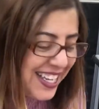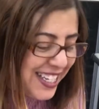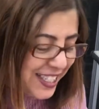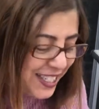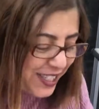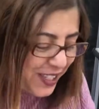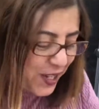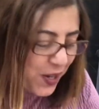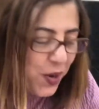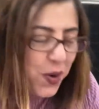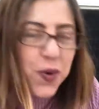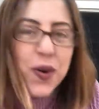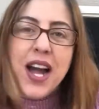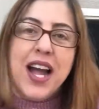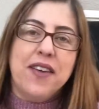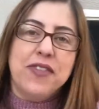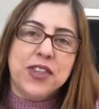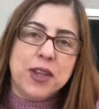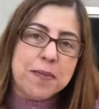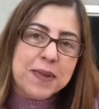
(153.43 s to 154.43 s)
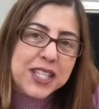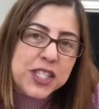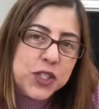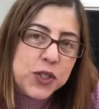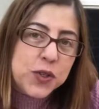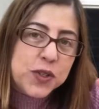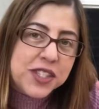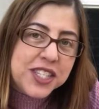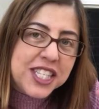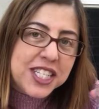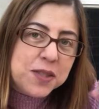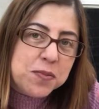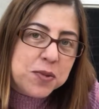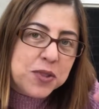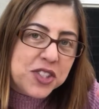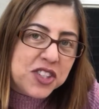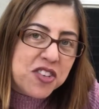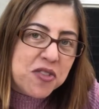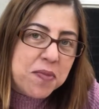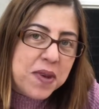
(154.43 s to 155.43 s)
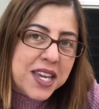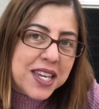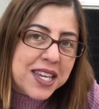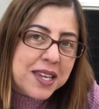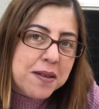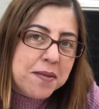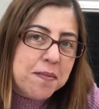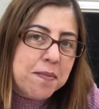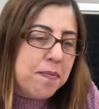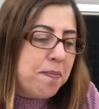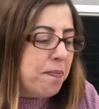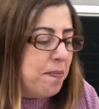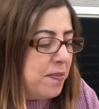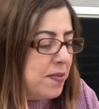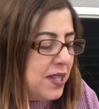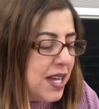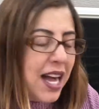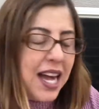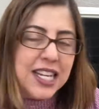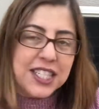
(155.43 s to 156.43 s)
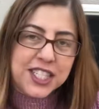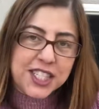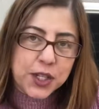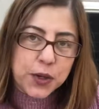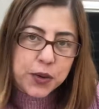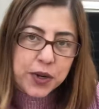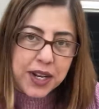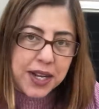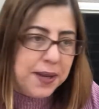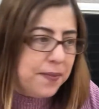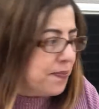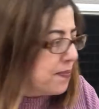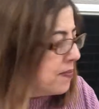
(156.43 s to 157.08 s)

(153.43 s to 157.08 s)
So after my 2 teaspoons of baking soda,